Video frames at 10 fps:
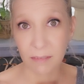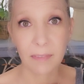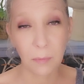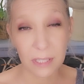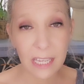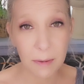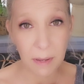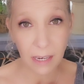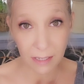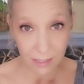that was
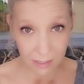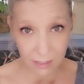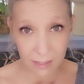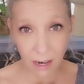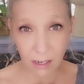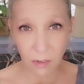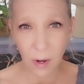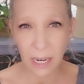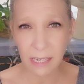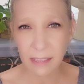keeping us stuck,
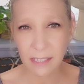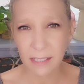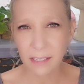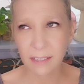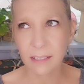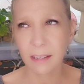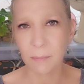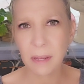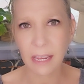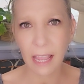right? This is
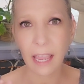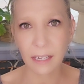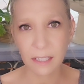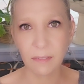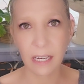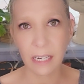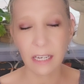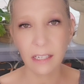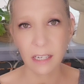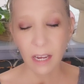like being
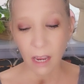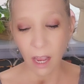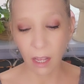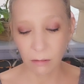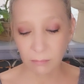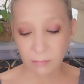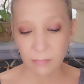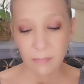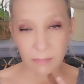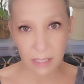activated,
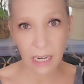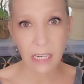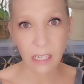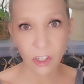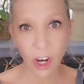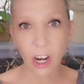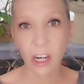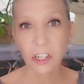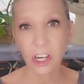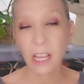taking
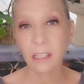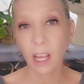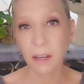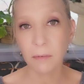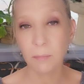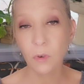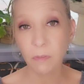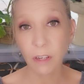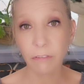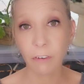charge, and
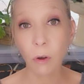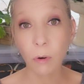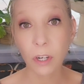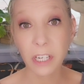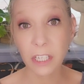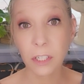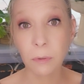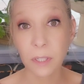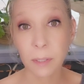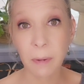moving forward
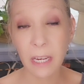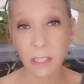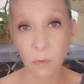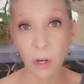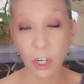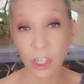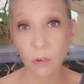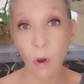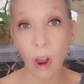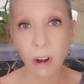into a space where
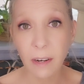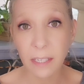you are